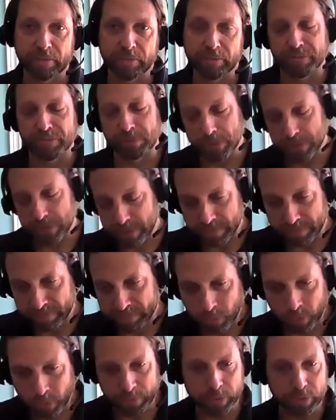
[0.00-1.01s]
First and
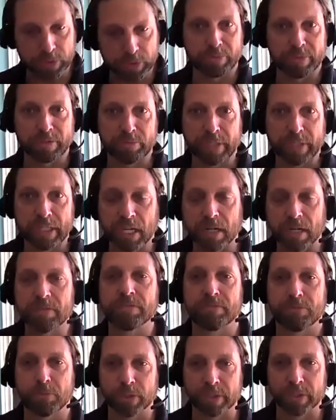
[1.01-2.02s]
foremost, we
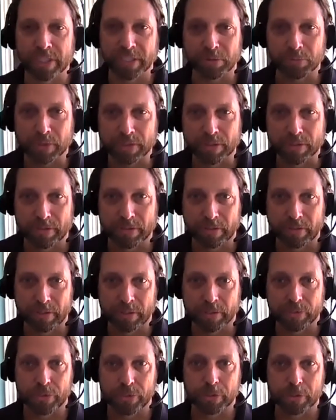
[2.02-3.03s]
love working with
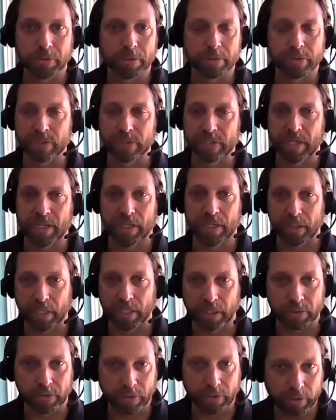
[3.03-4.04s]
students
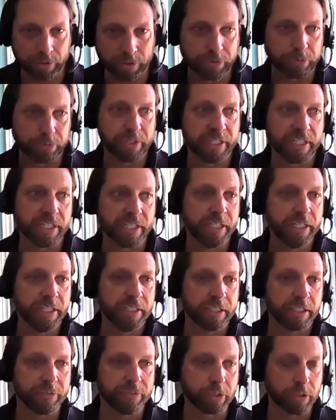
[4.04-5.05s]
at all three
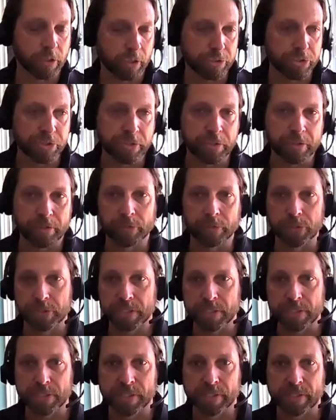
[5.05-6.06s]
of the colleges and
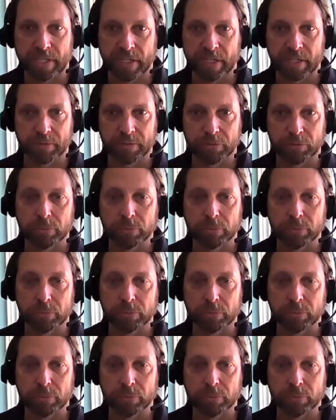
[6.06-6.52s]
universities in town.